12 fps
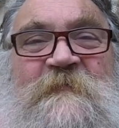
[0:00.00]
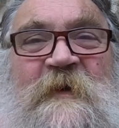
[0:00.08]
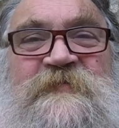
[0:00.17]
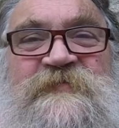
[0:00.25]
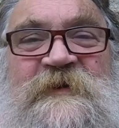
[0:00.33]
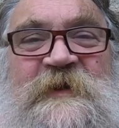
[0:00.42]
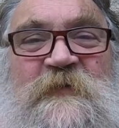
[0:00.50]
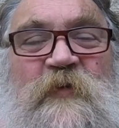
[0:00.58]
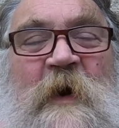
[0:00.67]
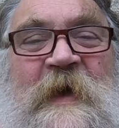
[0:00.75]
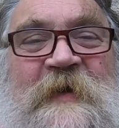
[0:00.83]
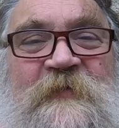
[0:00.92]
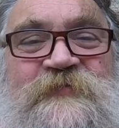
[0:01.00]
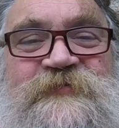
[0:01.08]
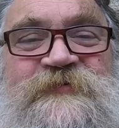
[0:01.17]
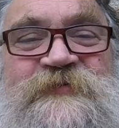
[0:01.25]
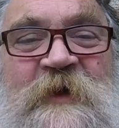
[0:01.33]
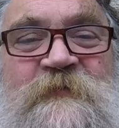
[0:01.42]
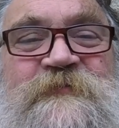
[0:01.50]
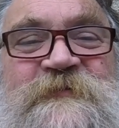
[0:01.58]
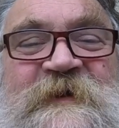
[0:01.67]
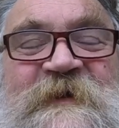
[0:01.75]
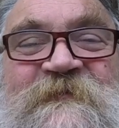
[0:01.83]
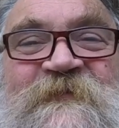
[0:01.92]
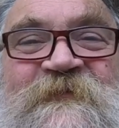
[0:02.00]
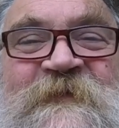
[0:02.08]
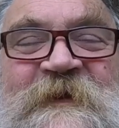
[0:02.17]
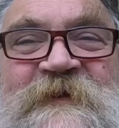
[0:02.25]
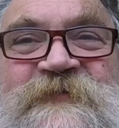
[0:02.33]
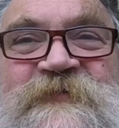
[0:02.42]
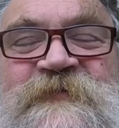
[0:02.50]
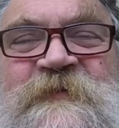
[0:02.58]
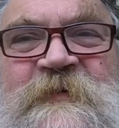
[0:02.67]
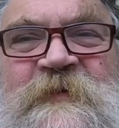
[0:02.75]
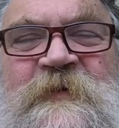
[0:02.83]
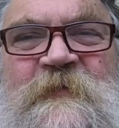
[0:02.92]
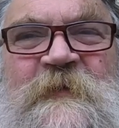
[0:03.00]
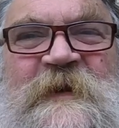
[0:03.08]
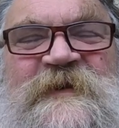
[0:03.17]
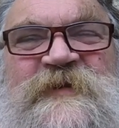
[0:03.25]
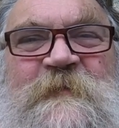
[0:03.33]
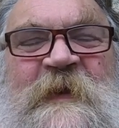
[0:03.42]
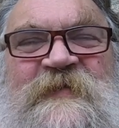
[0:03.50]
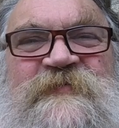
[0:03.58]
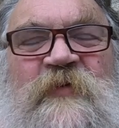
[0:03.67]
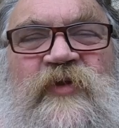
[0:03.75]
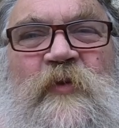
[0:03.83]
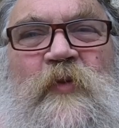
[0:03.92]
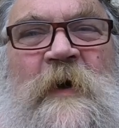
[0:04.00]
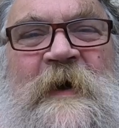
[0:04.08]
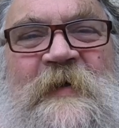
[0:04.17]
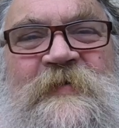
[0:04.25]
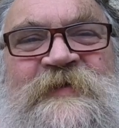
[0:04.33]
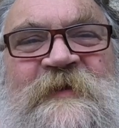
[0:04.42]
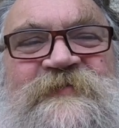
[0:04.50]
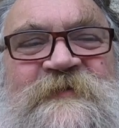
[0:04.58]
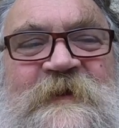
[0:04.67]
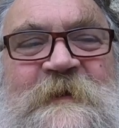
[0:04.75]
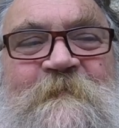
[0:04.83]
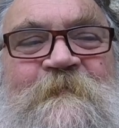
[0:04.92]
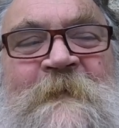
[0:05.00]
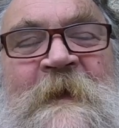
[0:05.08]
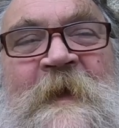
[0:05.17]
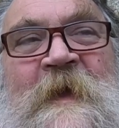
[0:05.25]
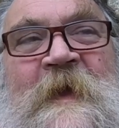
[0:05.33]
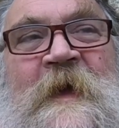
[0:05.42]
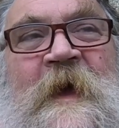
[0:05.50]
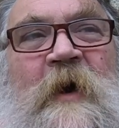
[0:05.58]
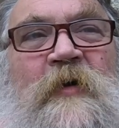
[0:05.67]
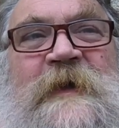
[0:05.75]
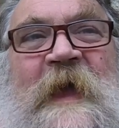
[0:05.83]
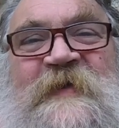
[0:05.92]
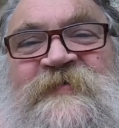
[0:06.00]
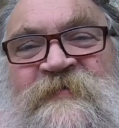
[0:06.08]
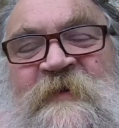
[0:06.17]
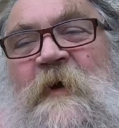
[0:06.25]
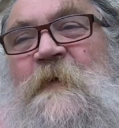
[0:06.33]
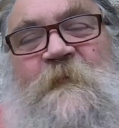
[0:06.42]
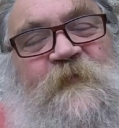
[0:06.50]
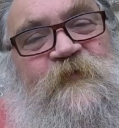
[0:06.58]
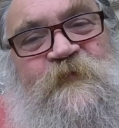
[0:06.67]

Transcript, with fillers: mostly whales don't eat fish. Well, it depends on the whale, doesn't it? Okay, so